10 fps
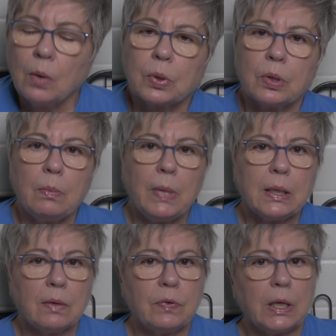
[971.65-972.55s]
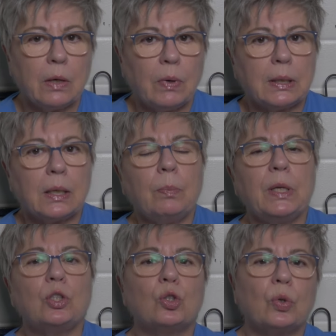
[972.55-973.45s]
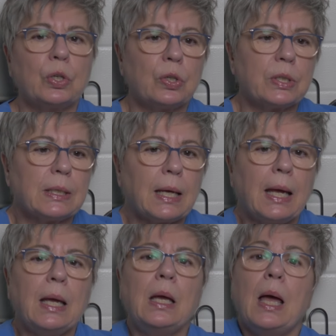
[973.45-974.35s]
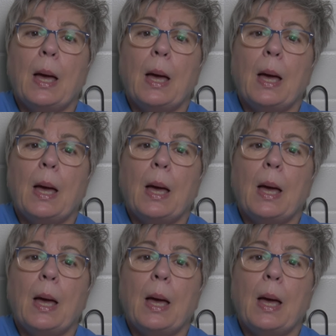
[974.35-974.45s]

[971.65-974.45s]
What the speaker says: We're going to make the video a little bit shorter today